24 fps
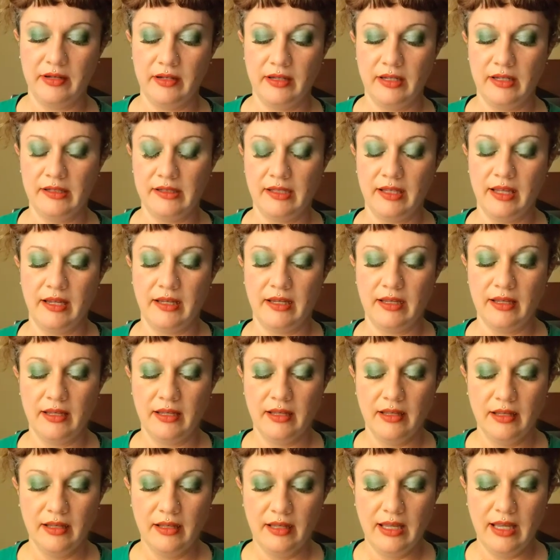It's like
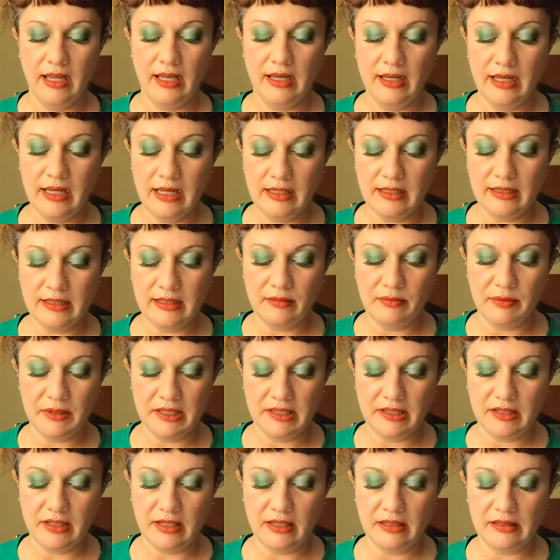it needs to be
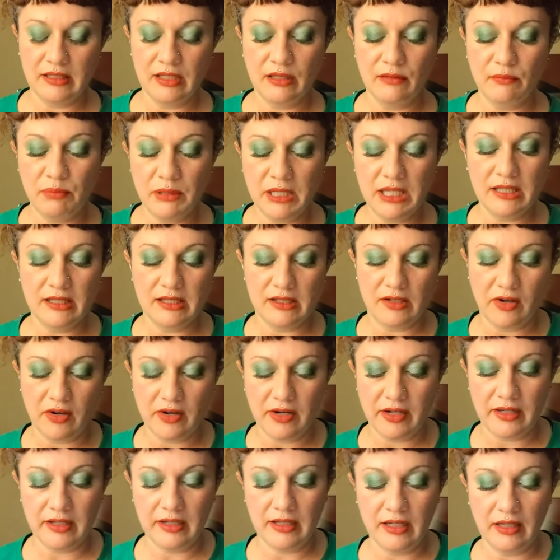to be
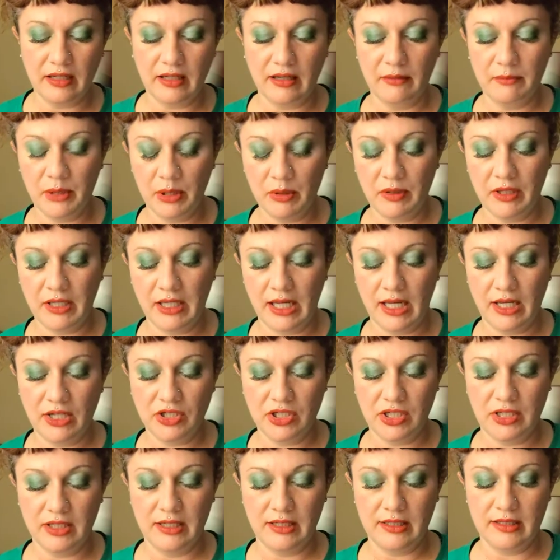started.
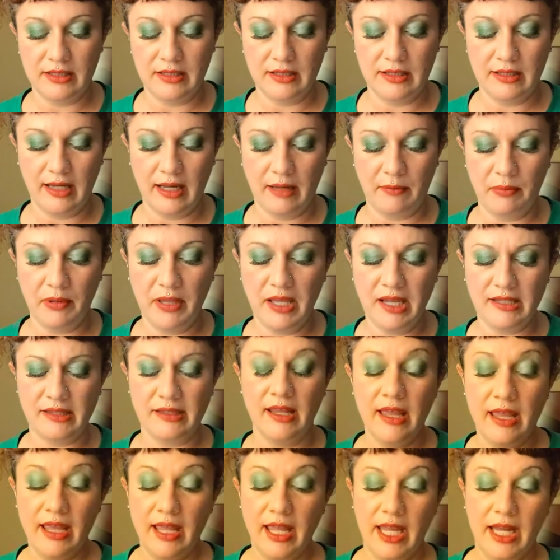Communication needs to take place,
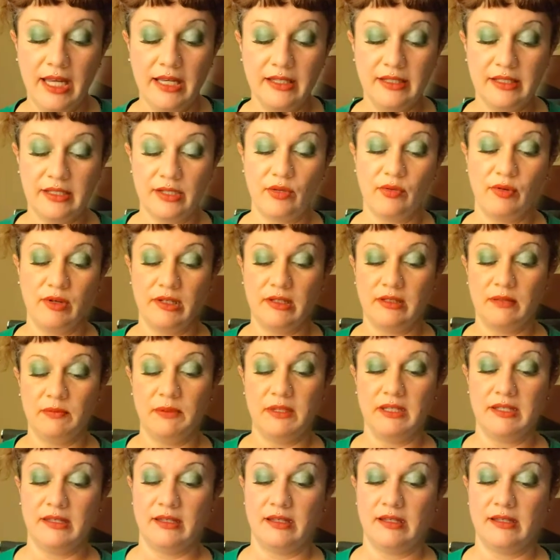and it's going to be
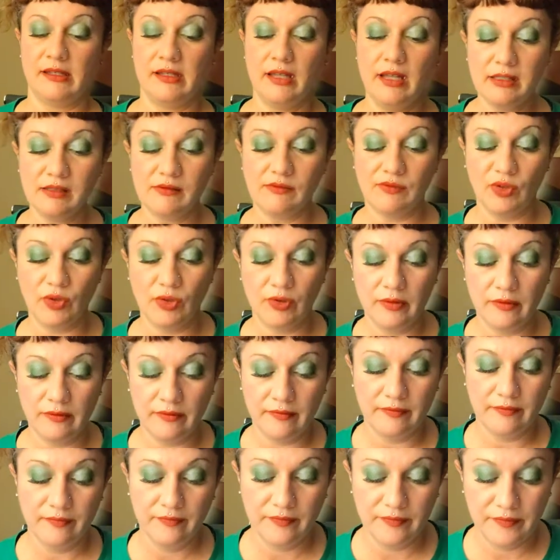successful.
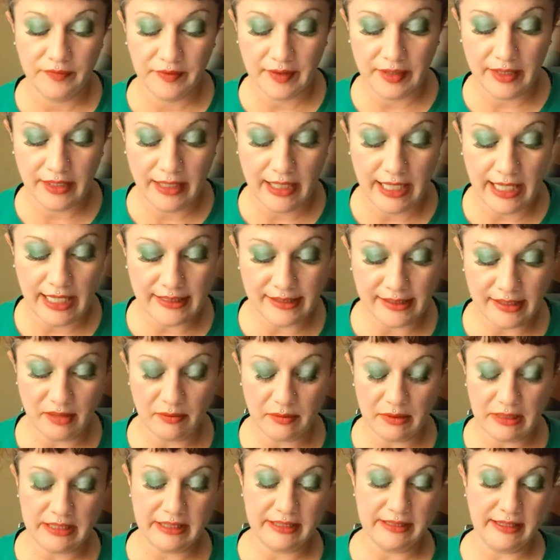It's going to
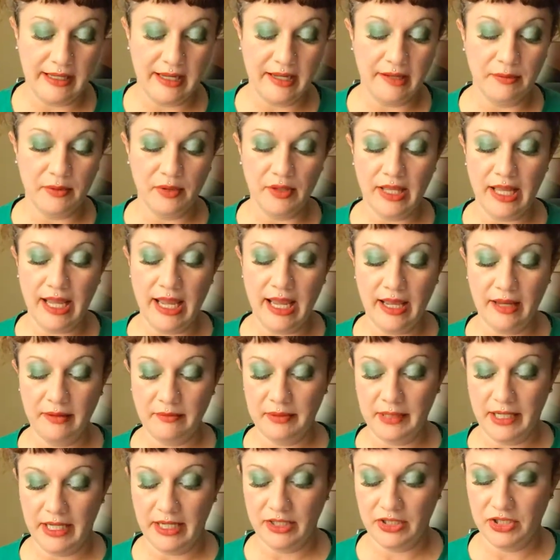be stable and
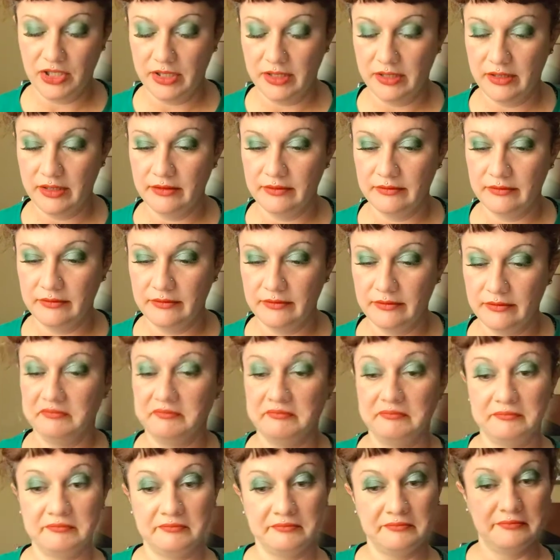passionate.
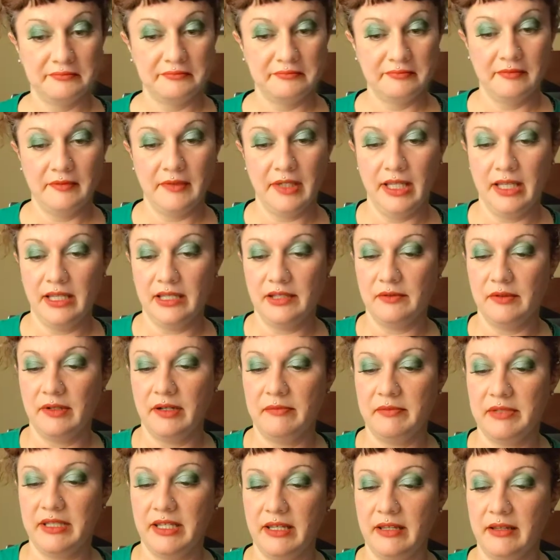Is what
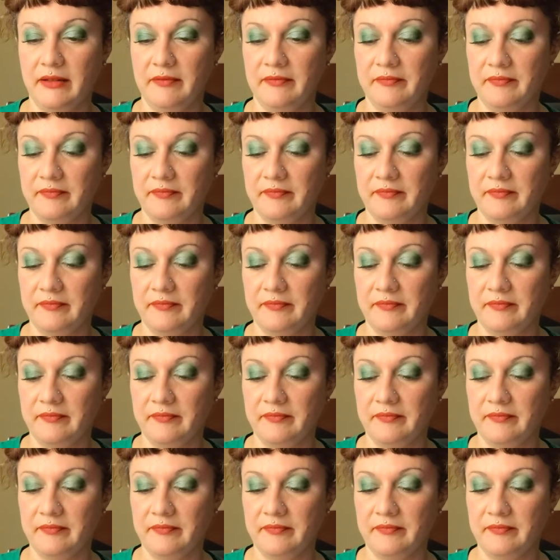I'm seeing.